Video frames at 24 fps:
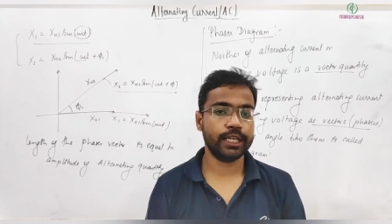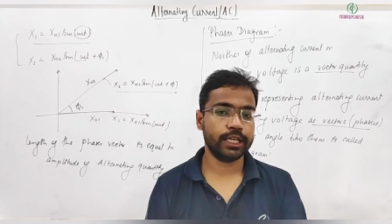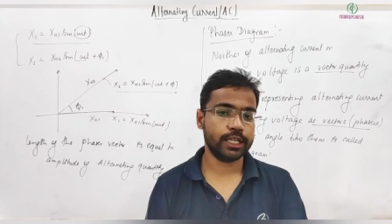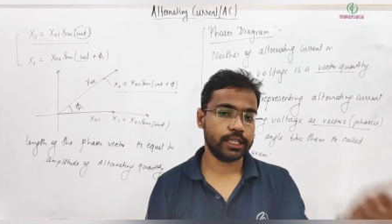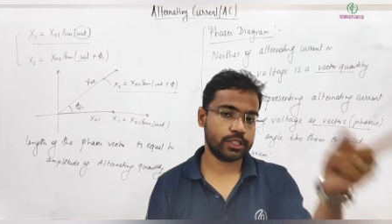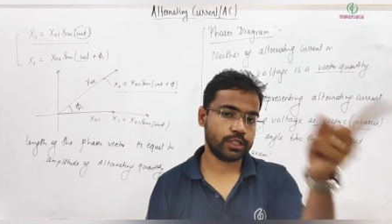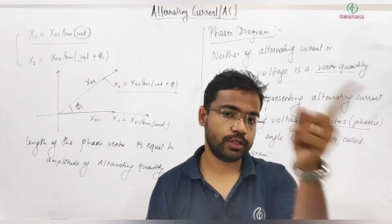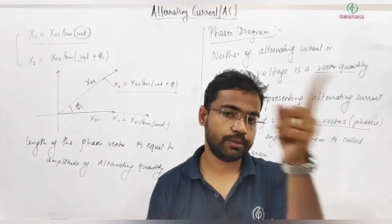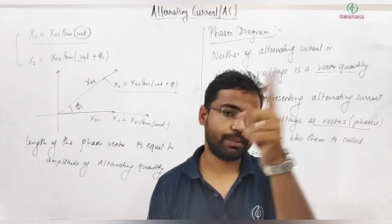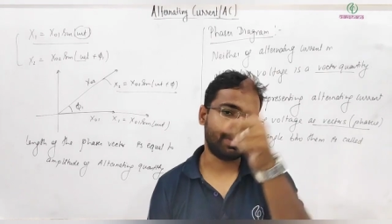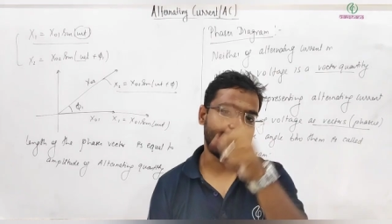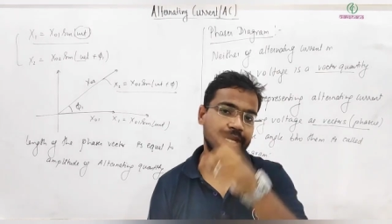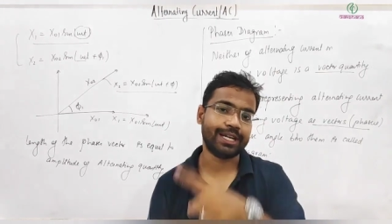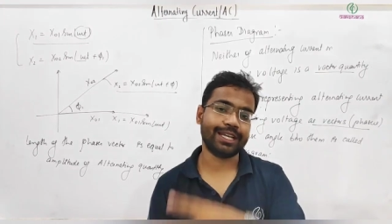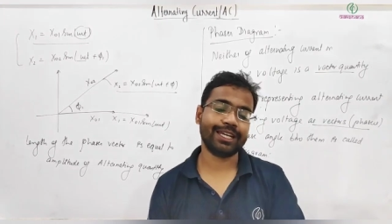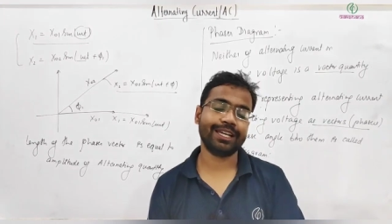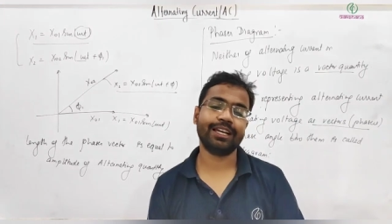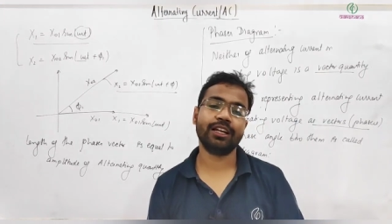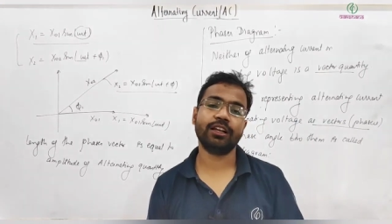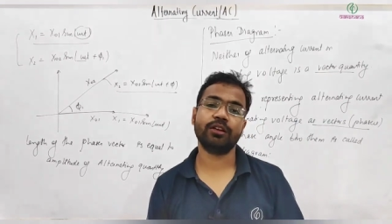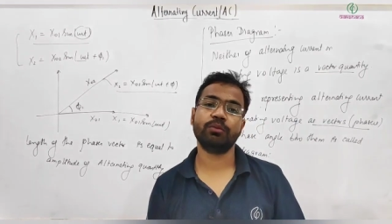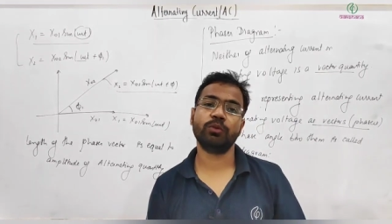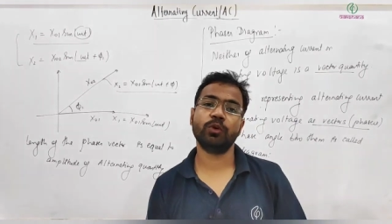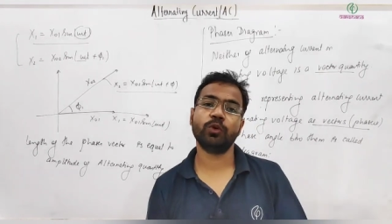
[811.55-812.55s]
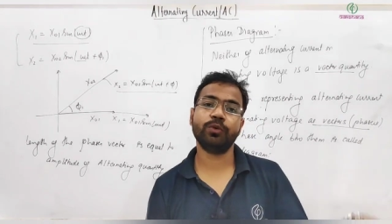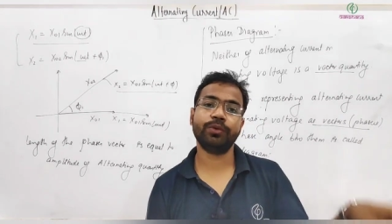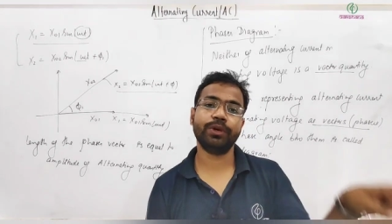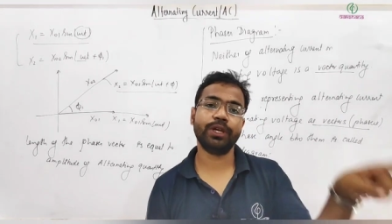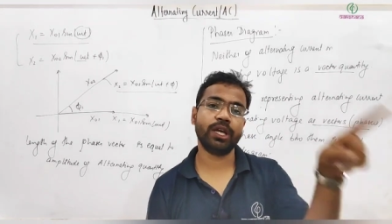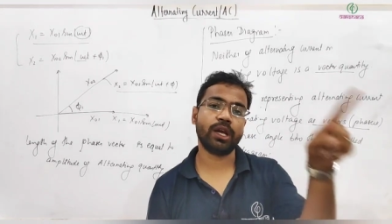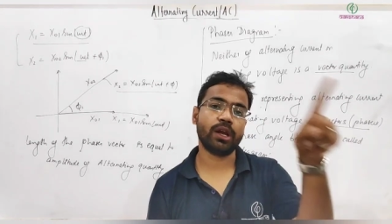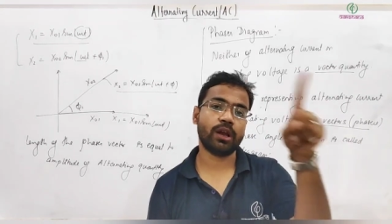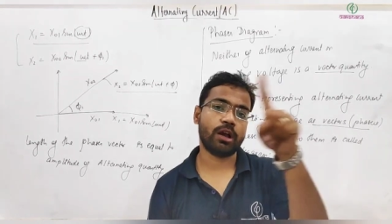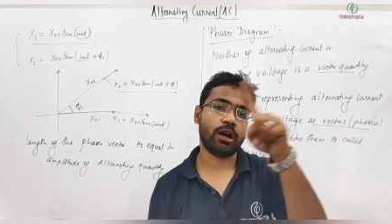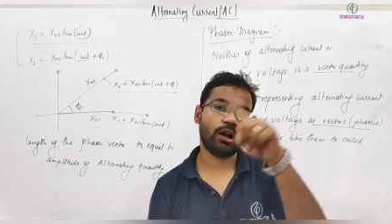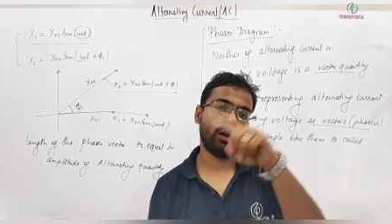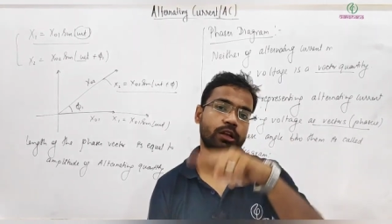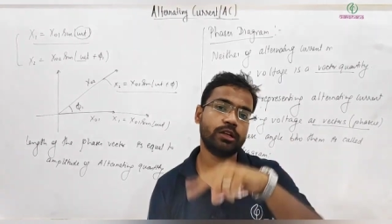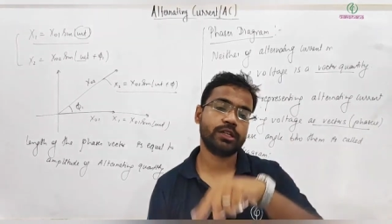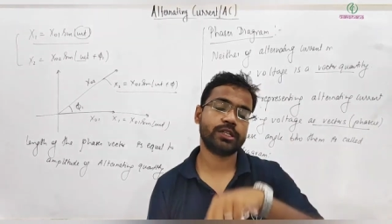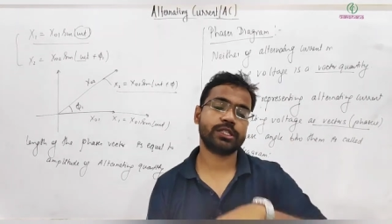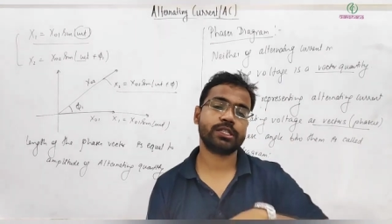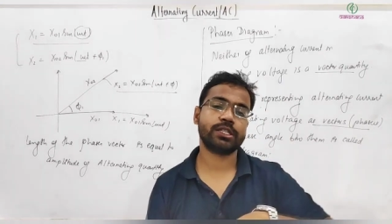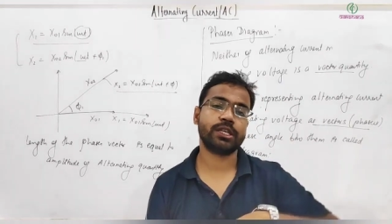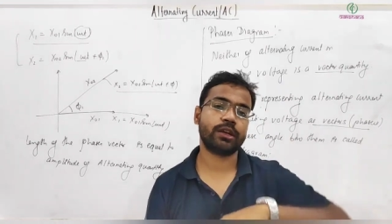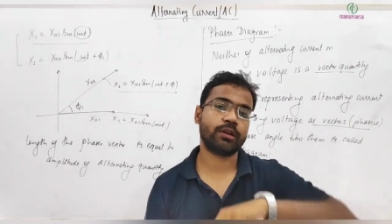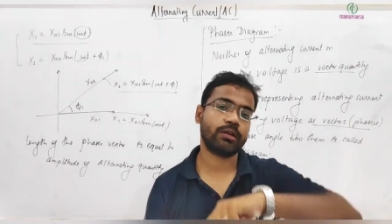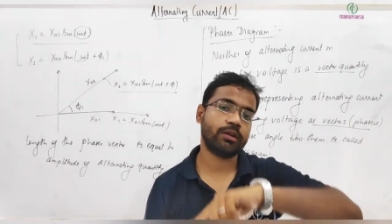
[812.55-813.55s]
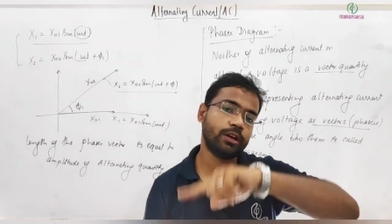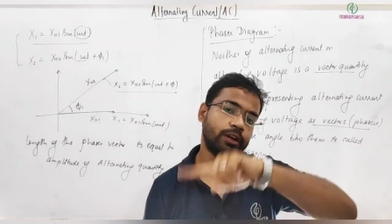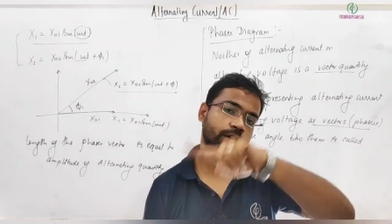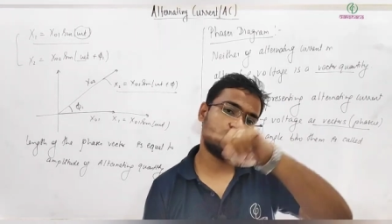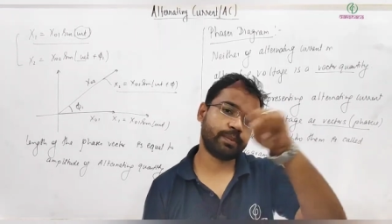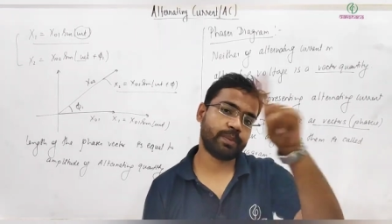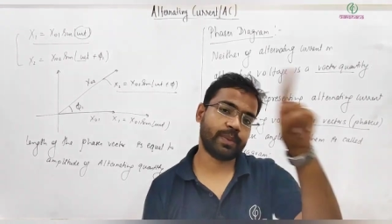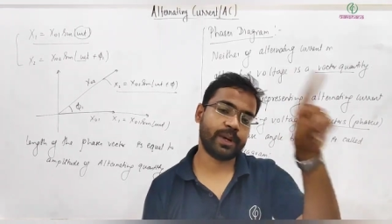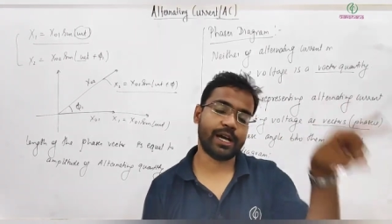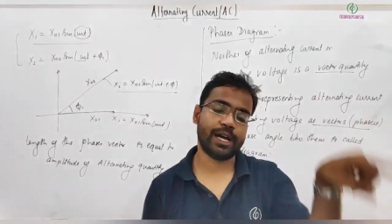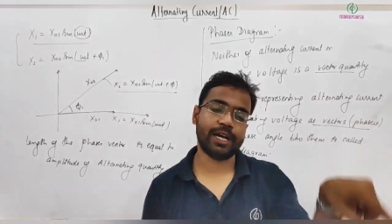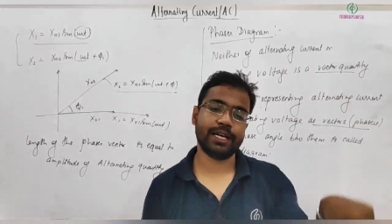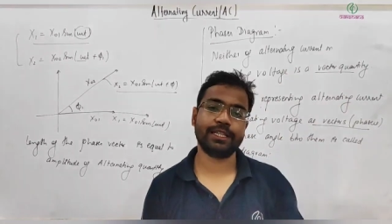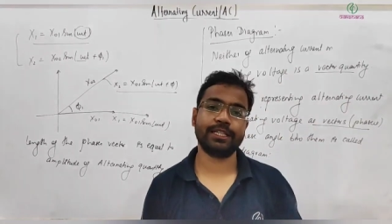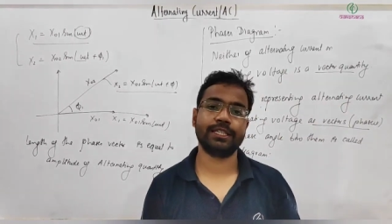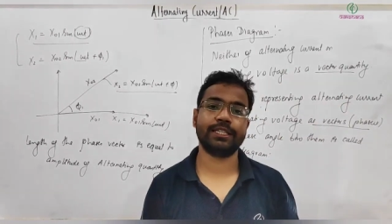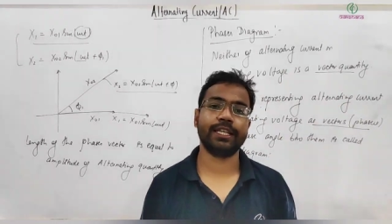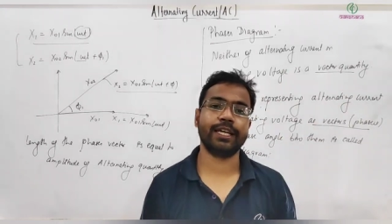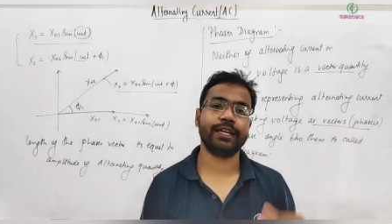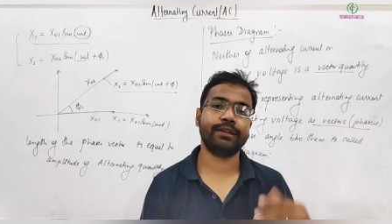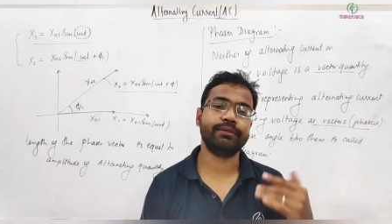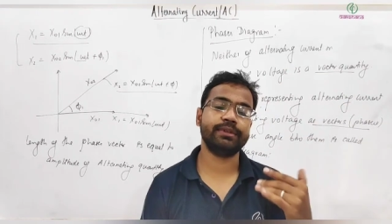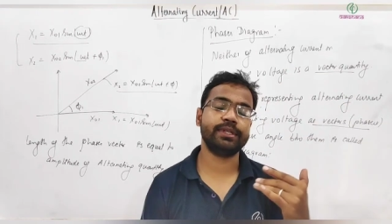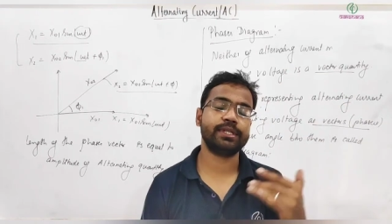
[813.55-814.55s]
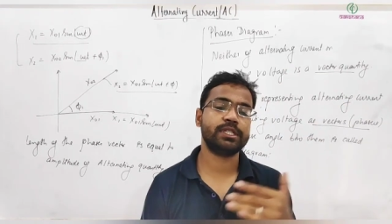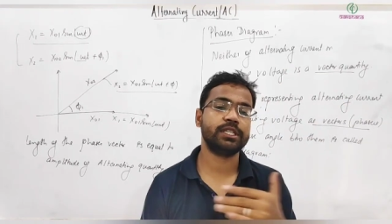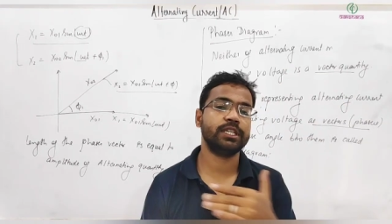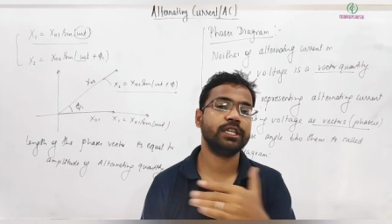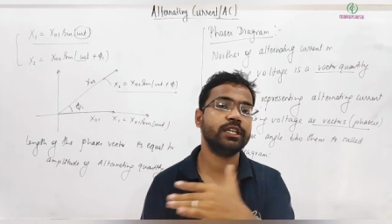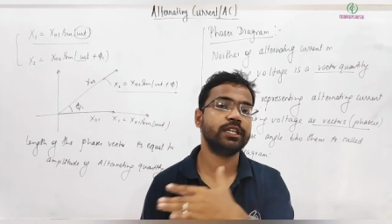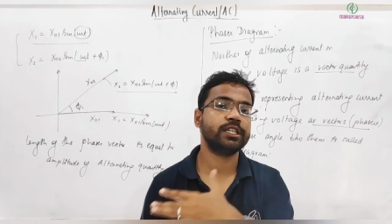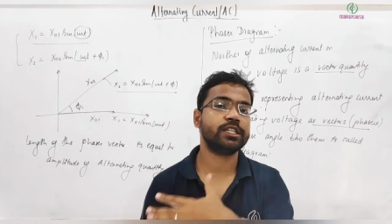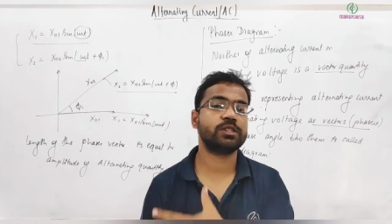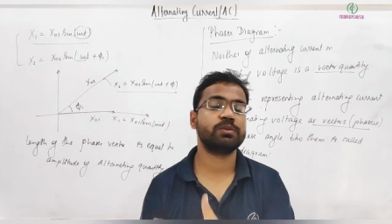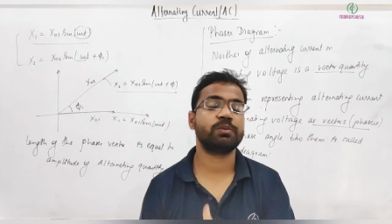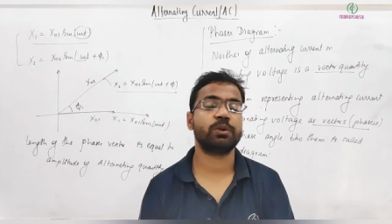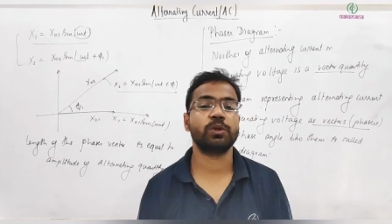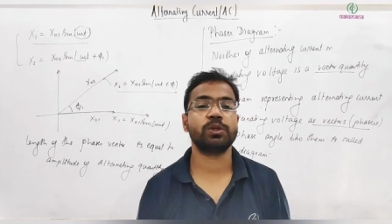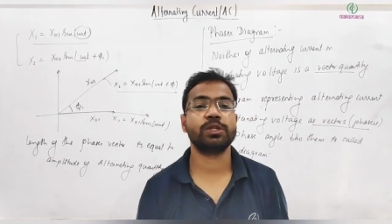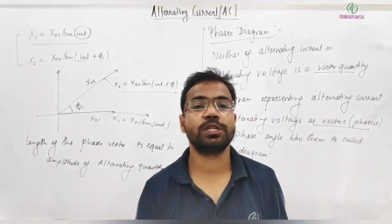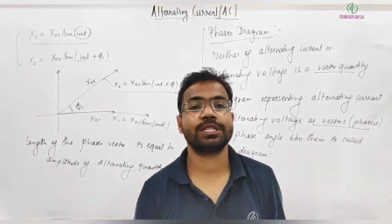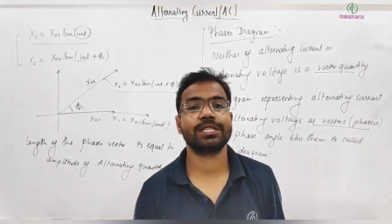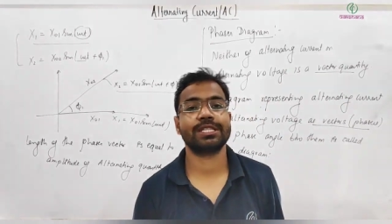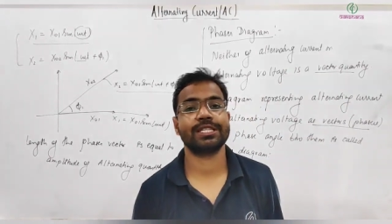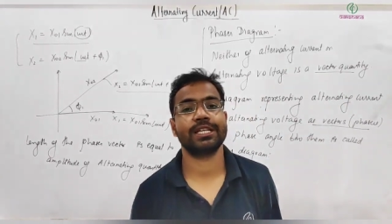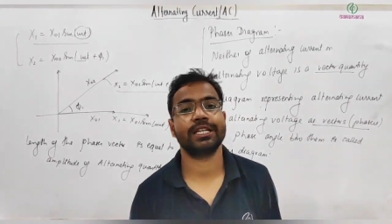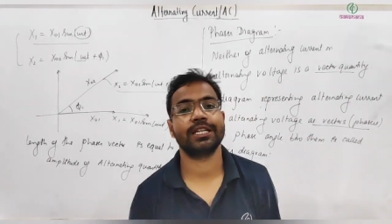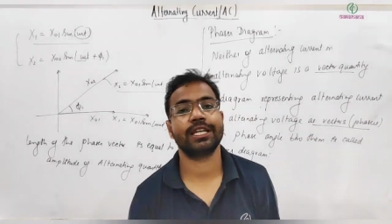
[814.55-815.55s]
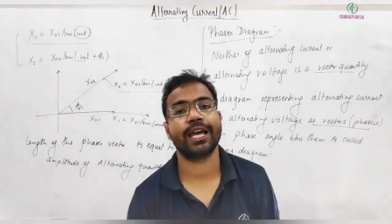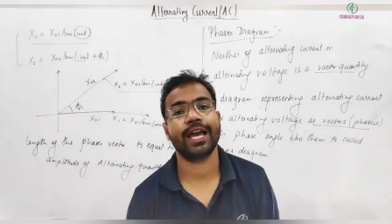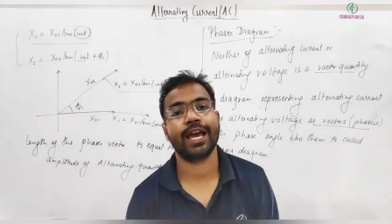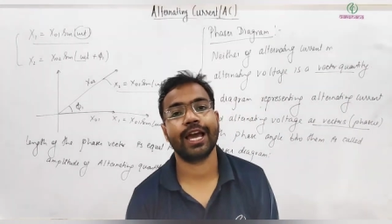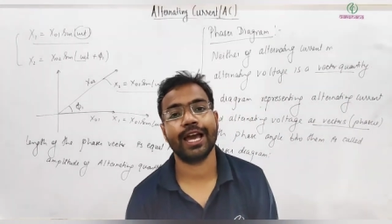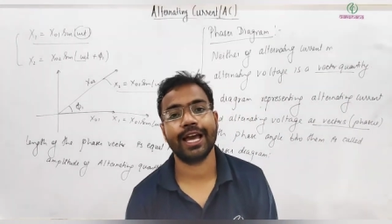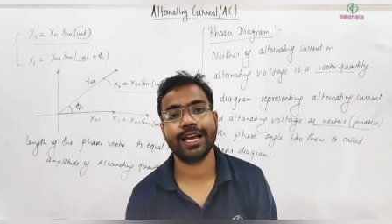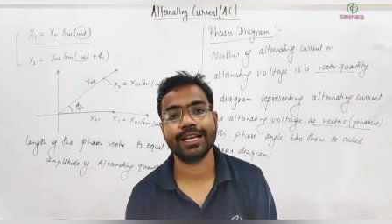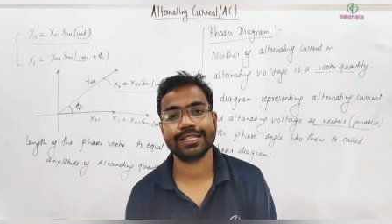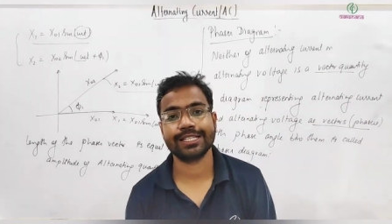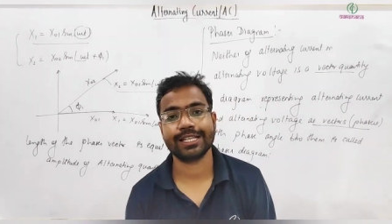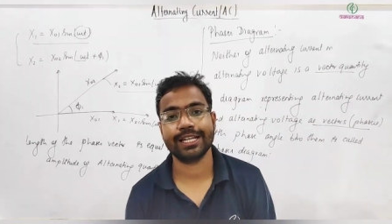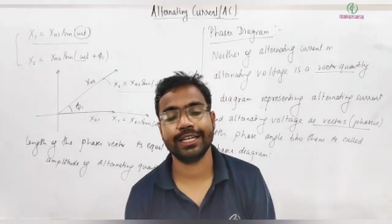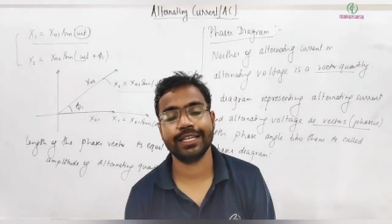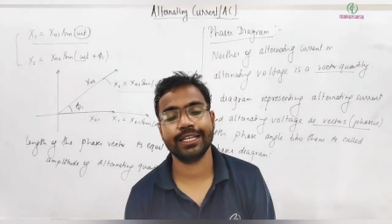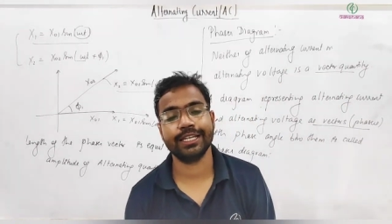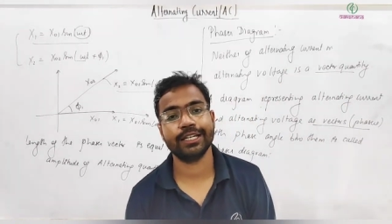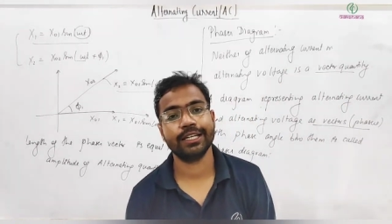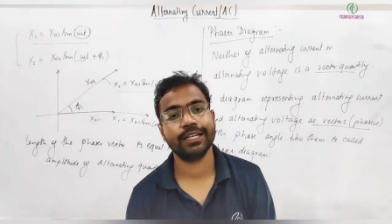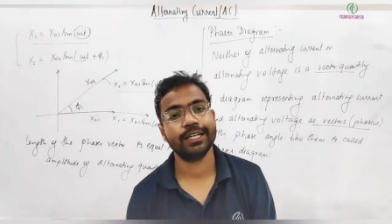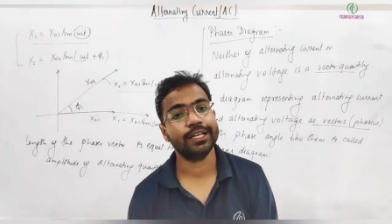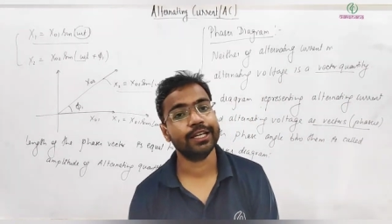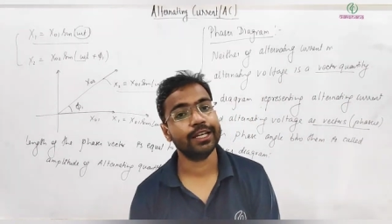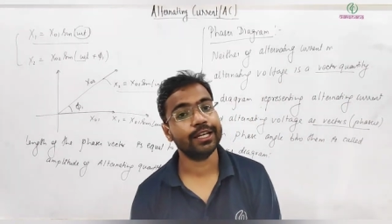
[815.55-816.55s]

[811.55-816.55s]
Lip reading: So particle moving on circular path, then we see its projection as like